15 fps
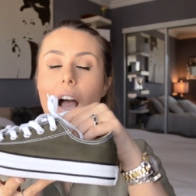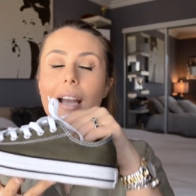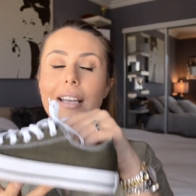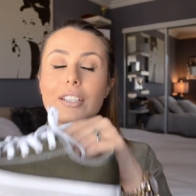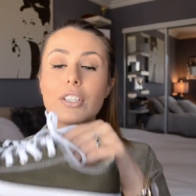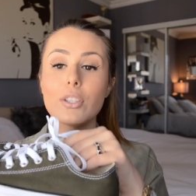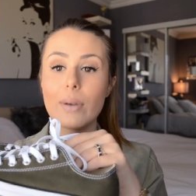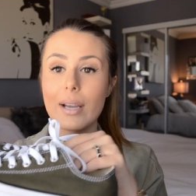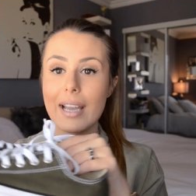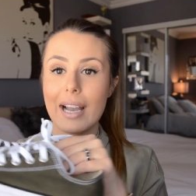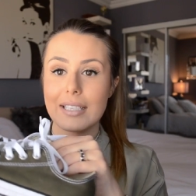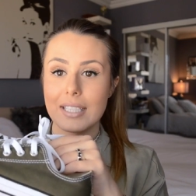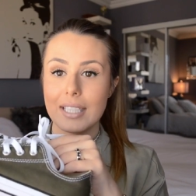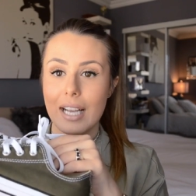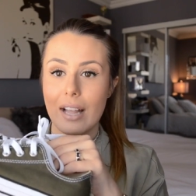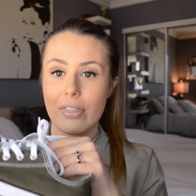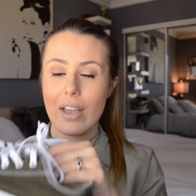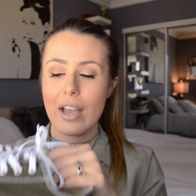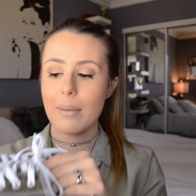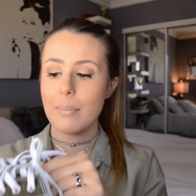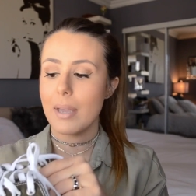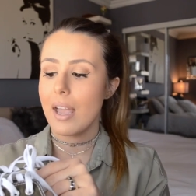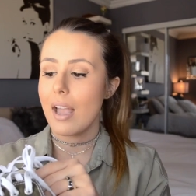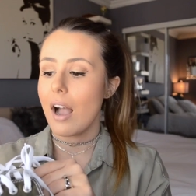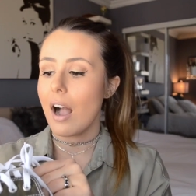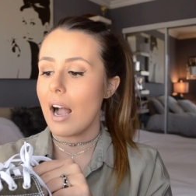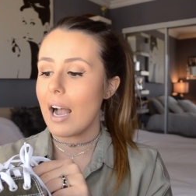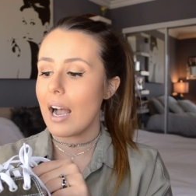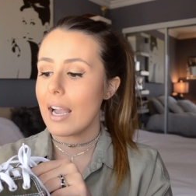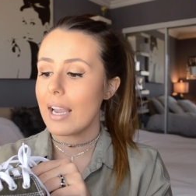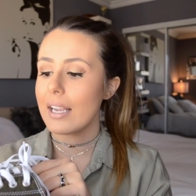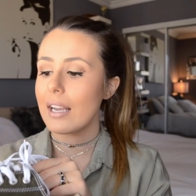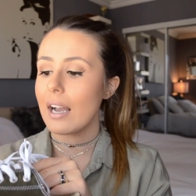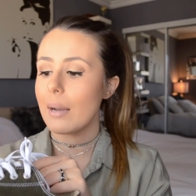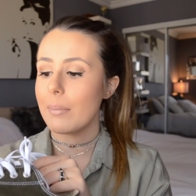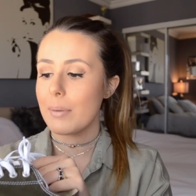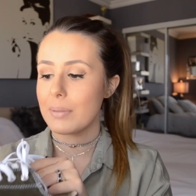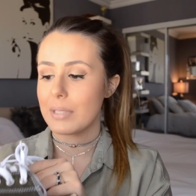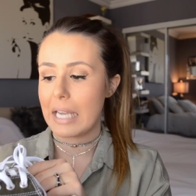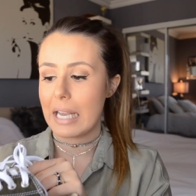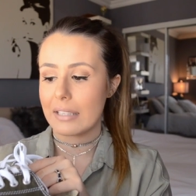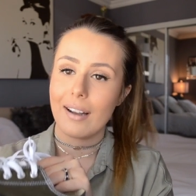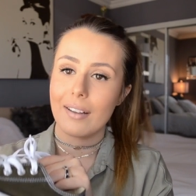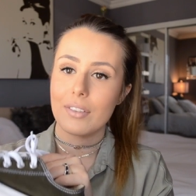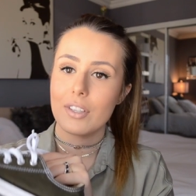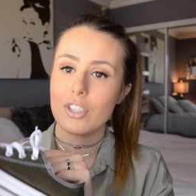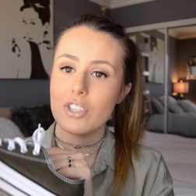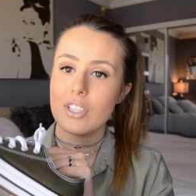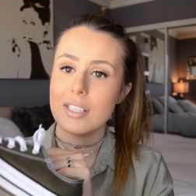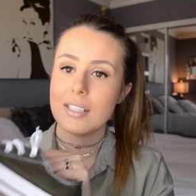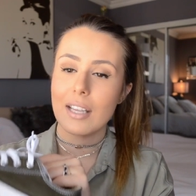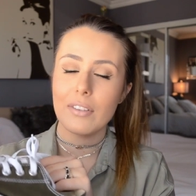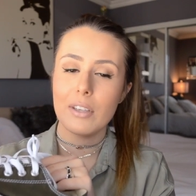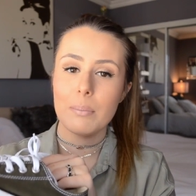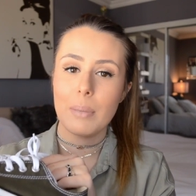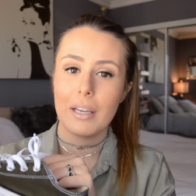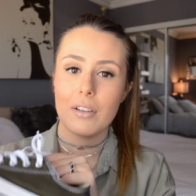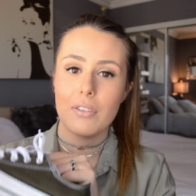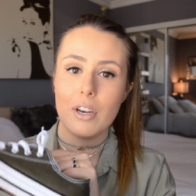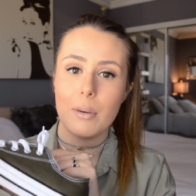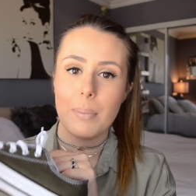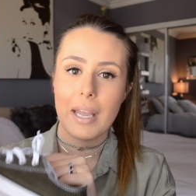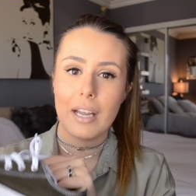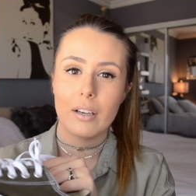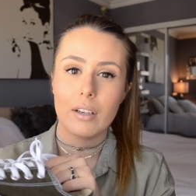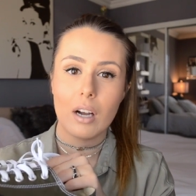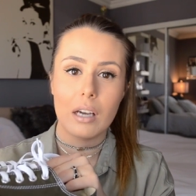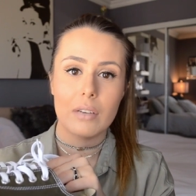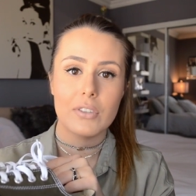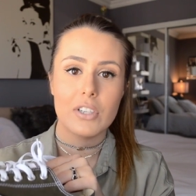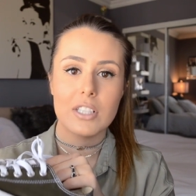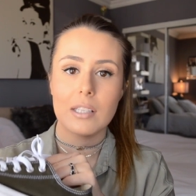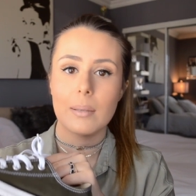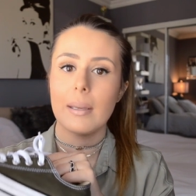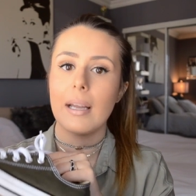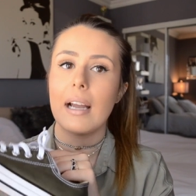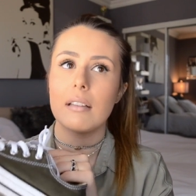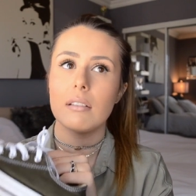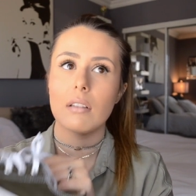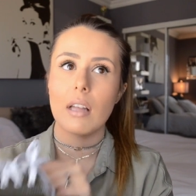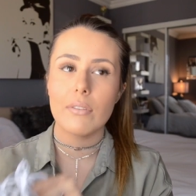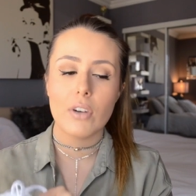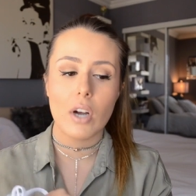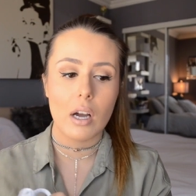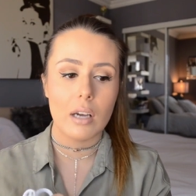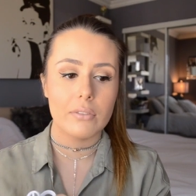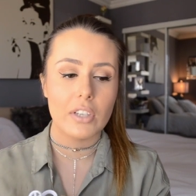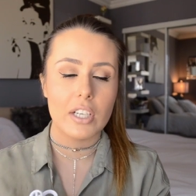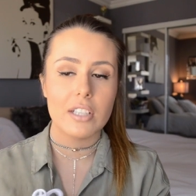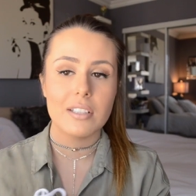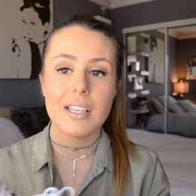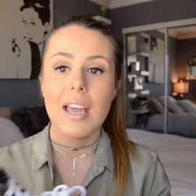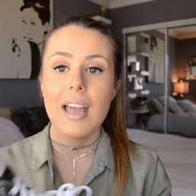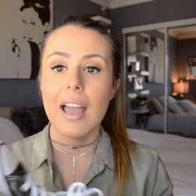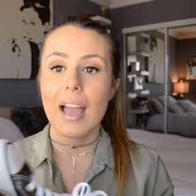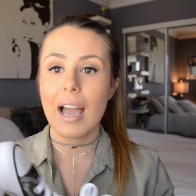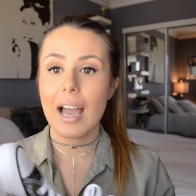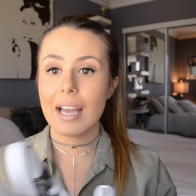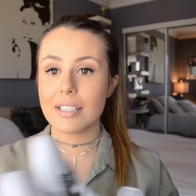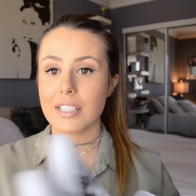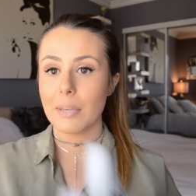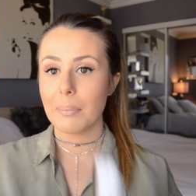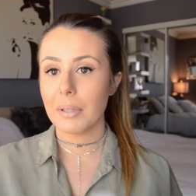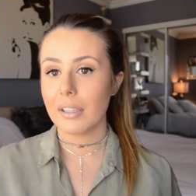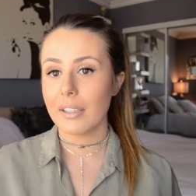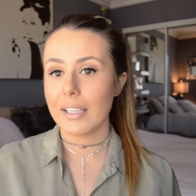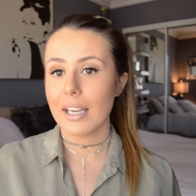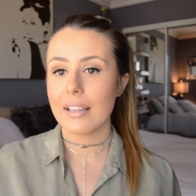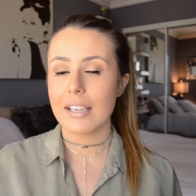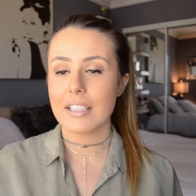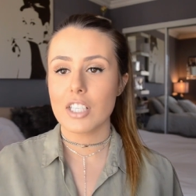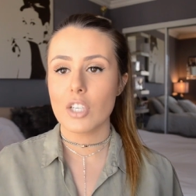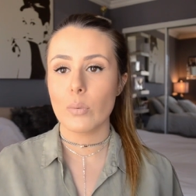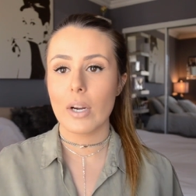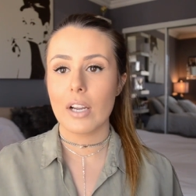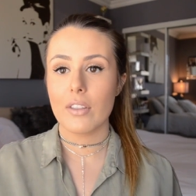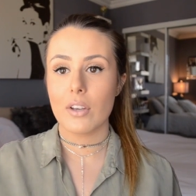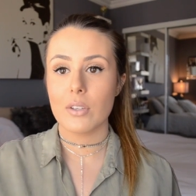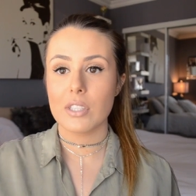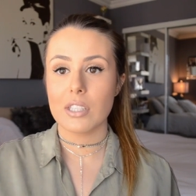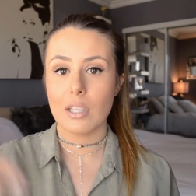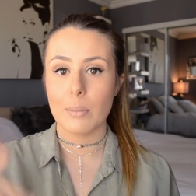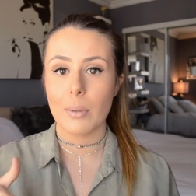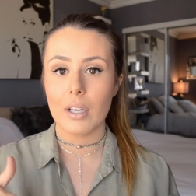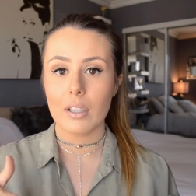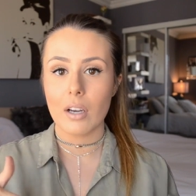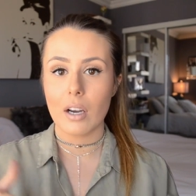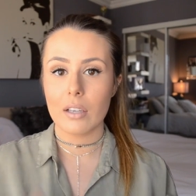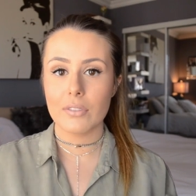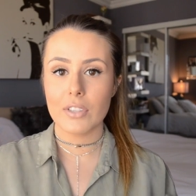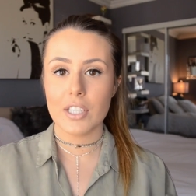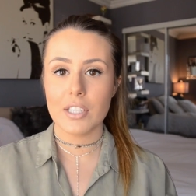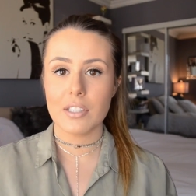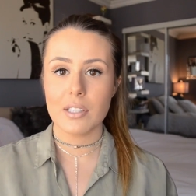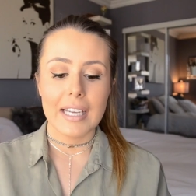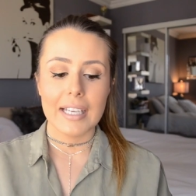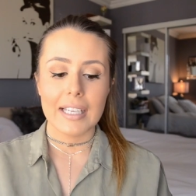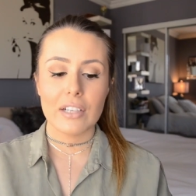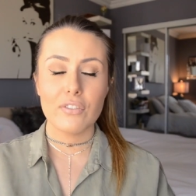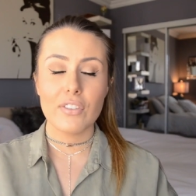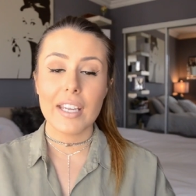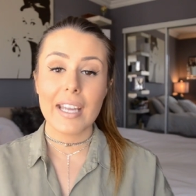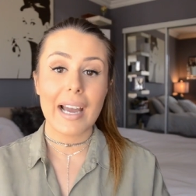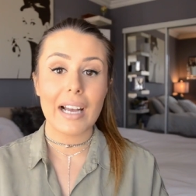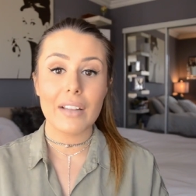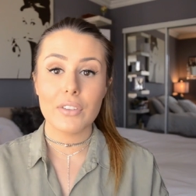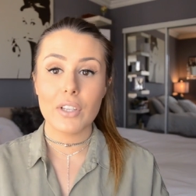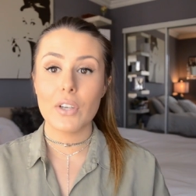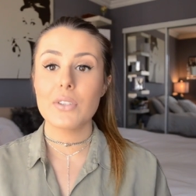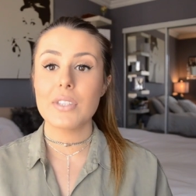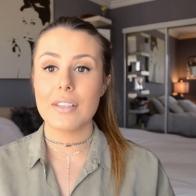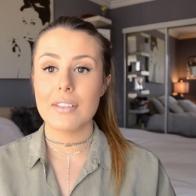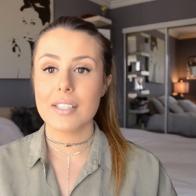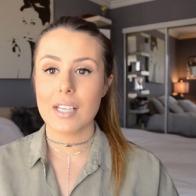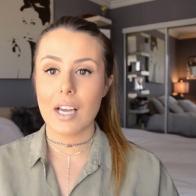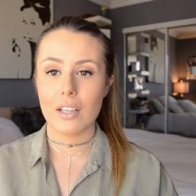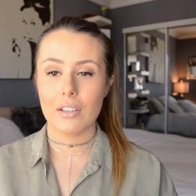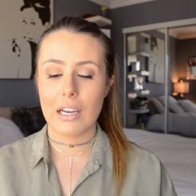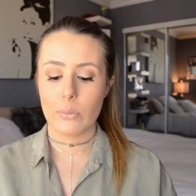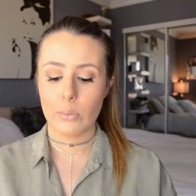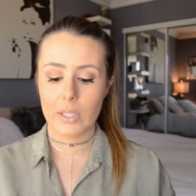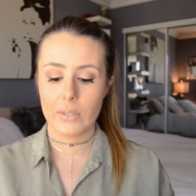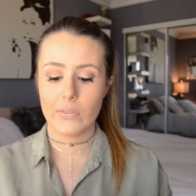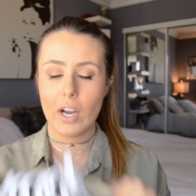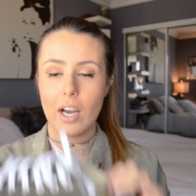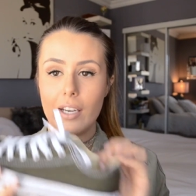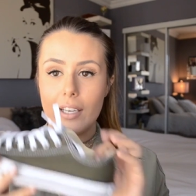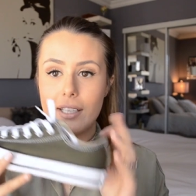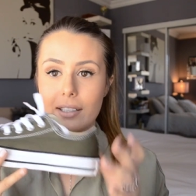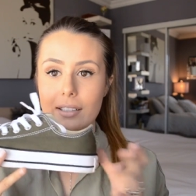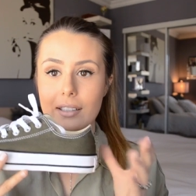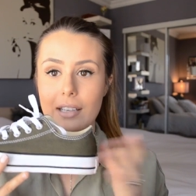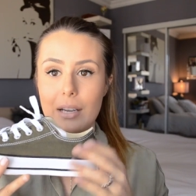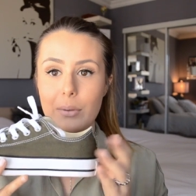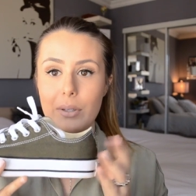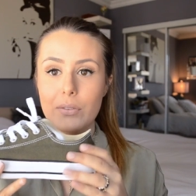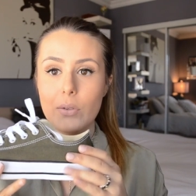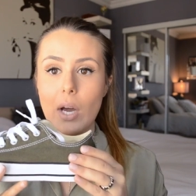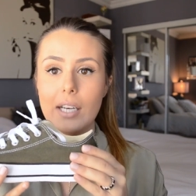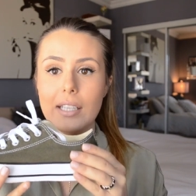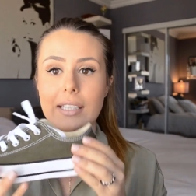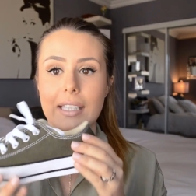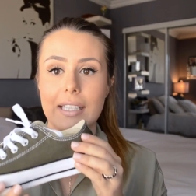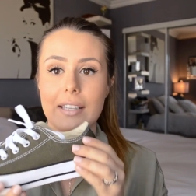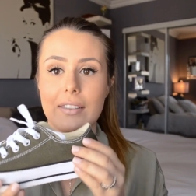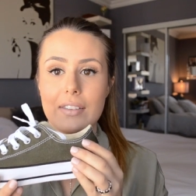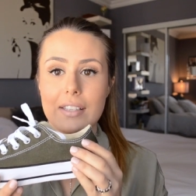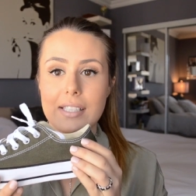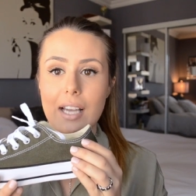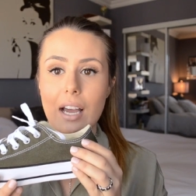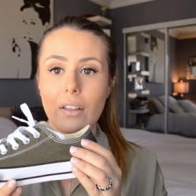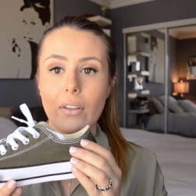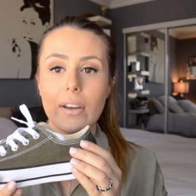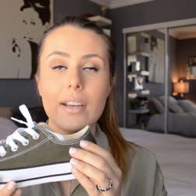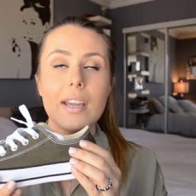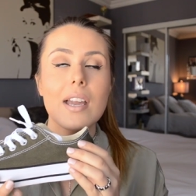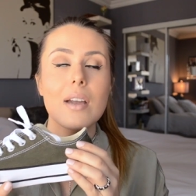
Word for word: I knew I had to get them. I am obsessed. There's just nothing better than a pair of Converse to me. I love Converse, and typically I like to wear those slip-on Converse. If they had those in this color, I would have gotten I would have gotten it in this color,